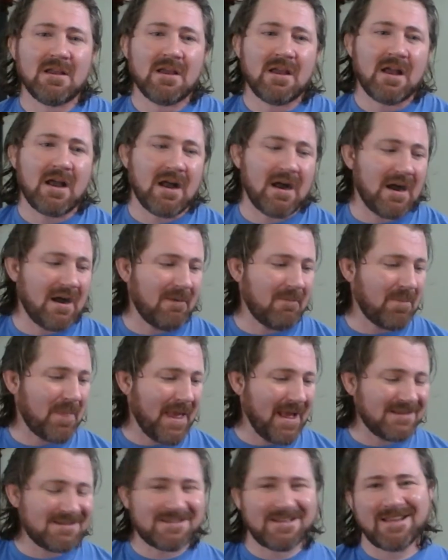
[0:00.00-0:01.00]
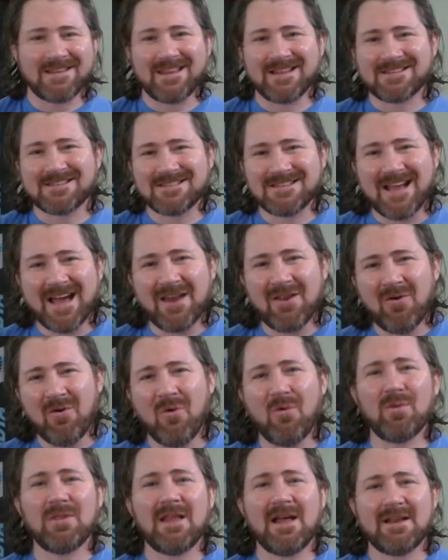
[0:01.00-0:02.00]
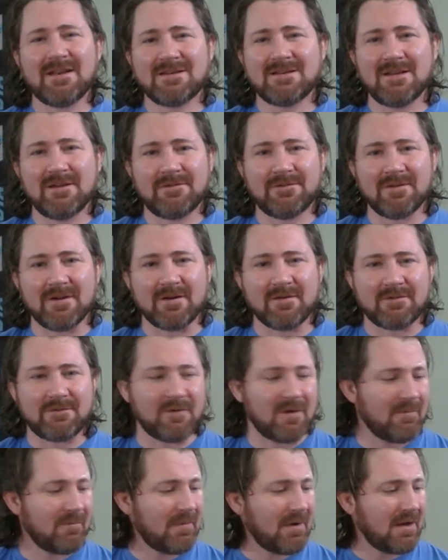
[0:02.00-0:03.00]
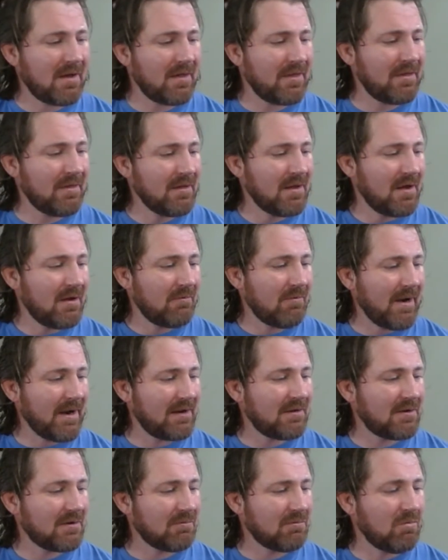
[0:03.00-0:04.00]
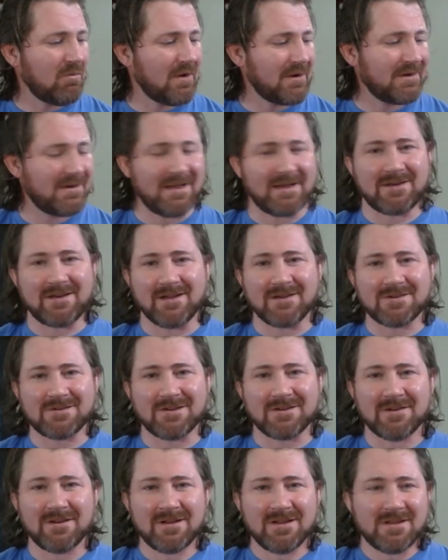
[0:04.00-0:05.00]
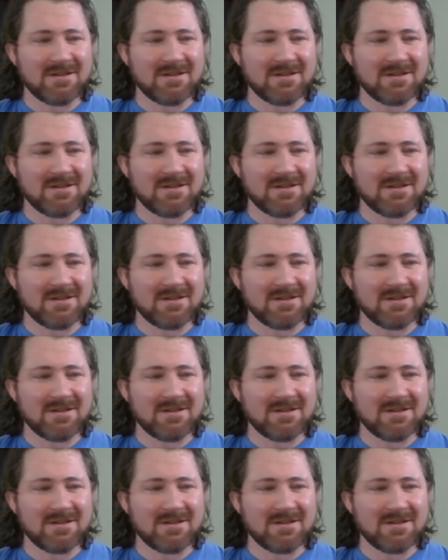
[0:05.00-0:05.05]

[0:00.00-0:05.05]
That's it. It's not a whole lot different from regular one-deck dungeon.